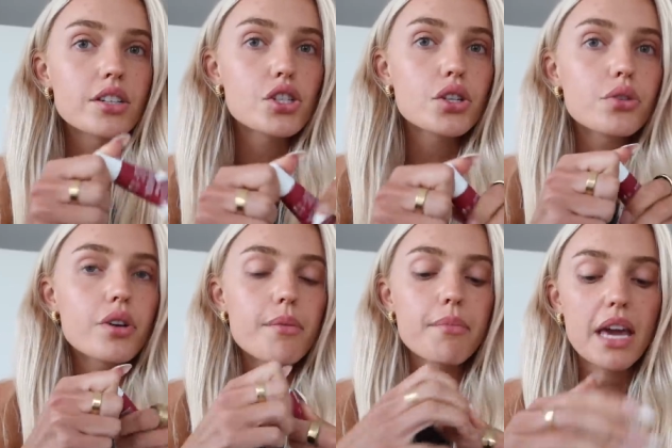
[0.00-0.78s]
To
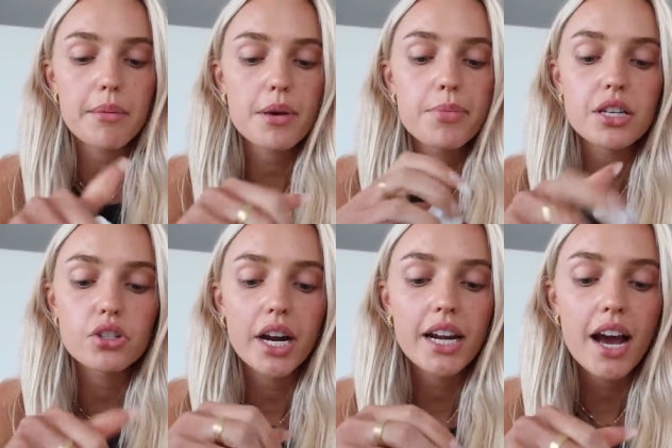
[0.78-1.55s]
Miami
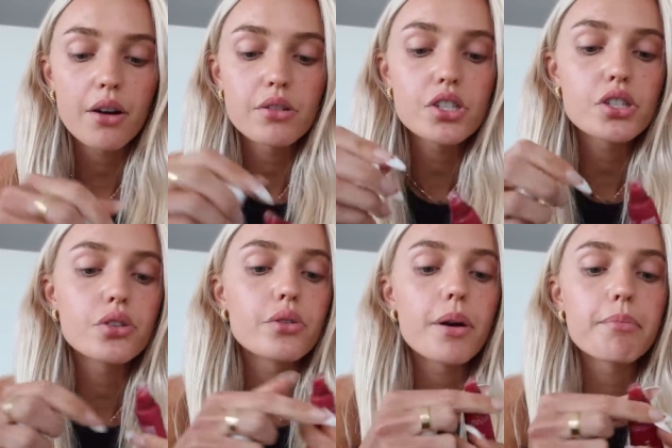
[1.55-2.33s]
Beach right now
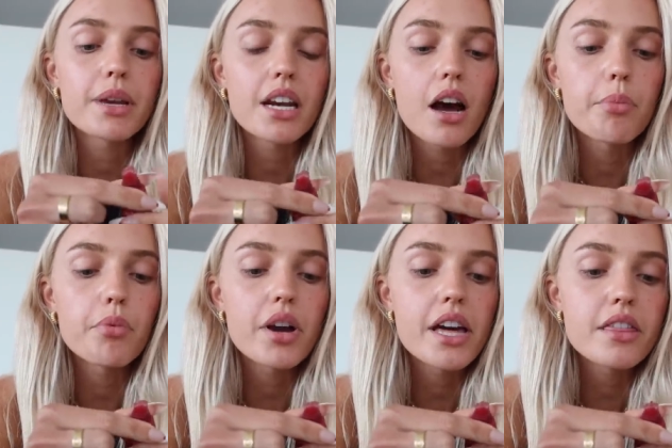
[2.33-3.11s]
to meet up
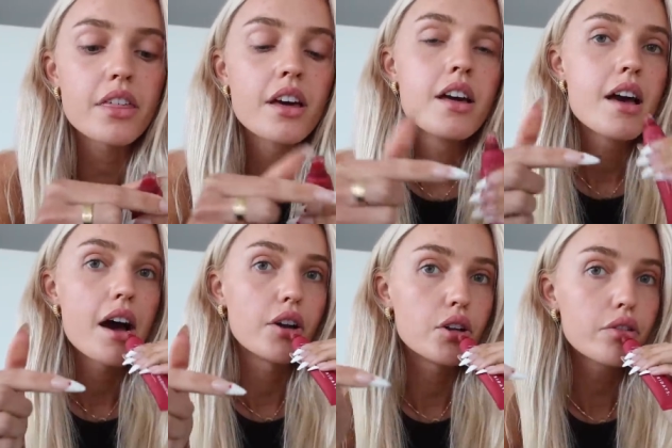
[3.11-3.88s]
with
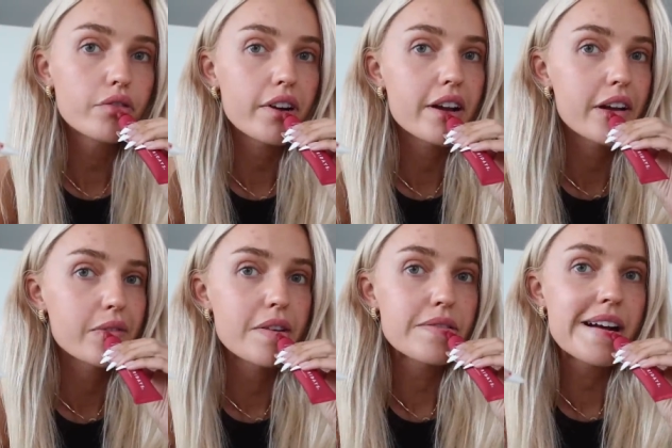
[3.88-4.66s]
a new friend.
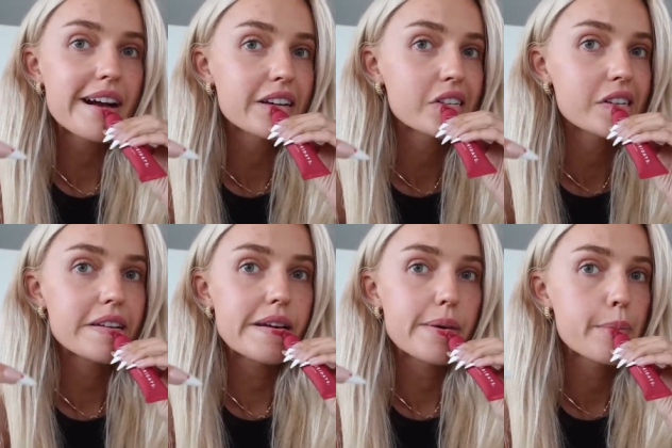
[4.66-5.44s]
I've never
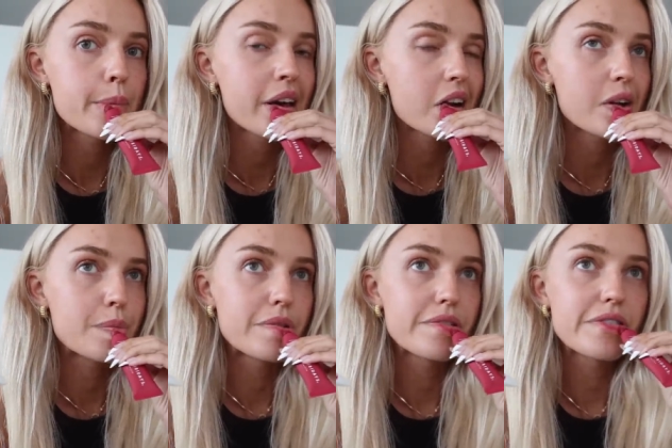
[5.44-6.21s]
actually met her
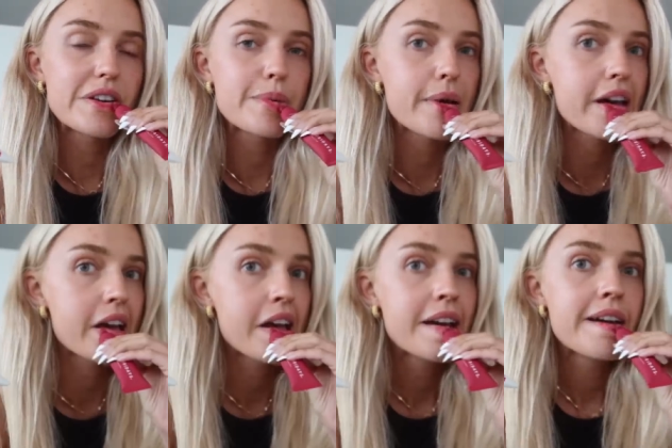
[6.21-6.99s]
before,
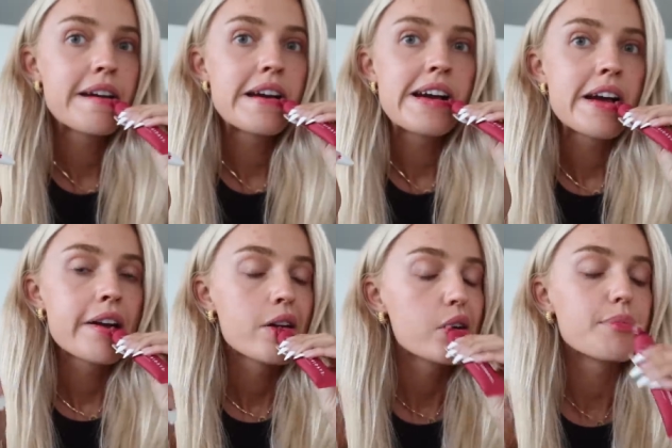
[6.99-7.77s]
but
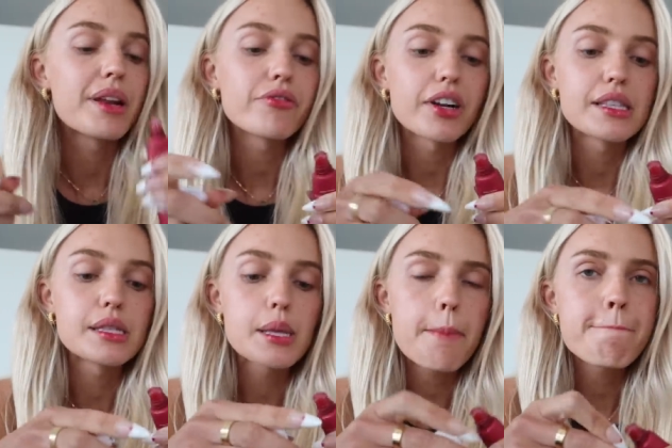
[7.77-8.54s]
we've been
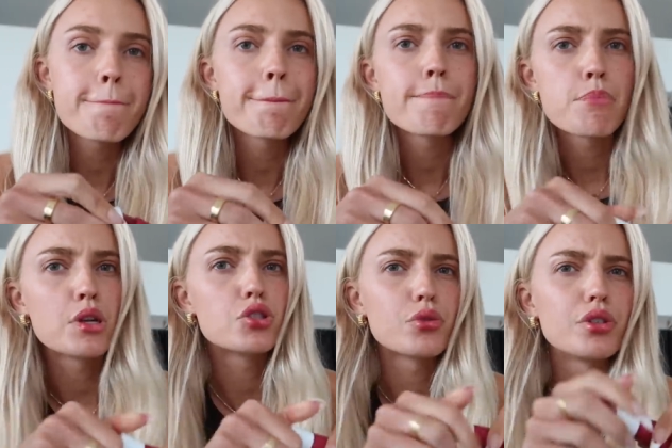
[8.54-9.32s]
friends,
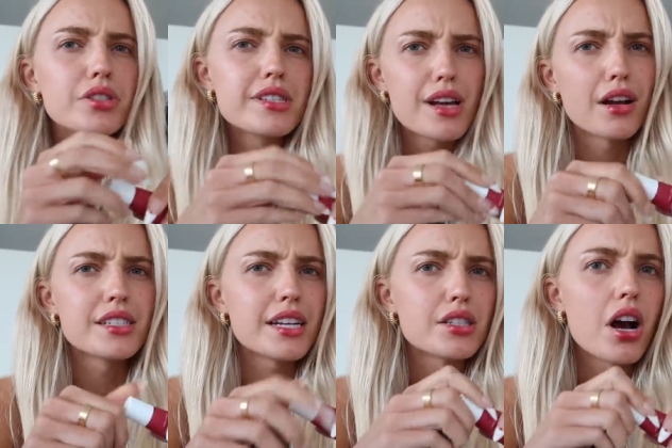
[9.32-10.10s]
mutuals on
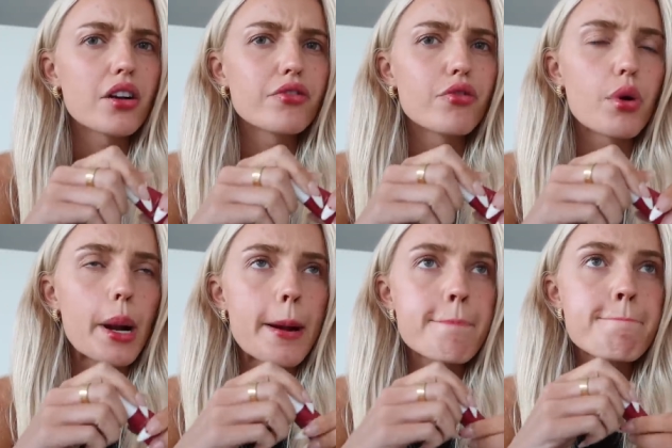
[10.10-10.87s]
TikTok
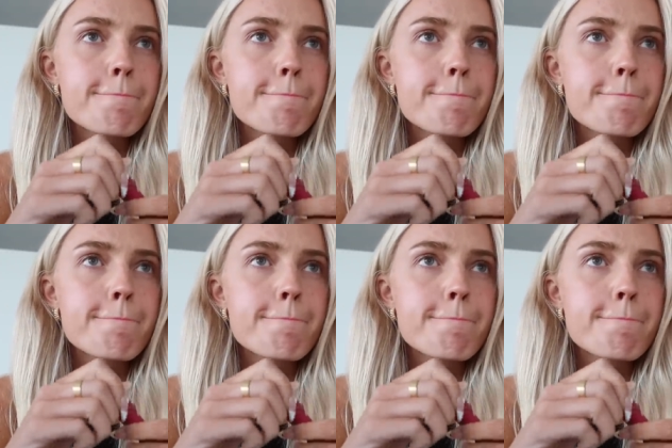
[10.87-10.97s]
for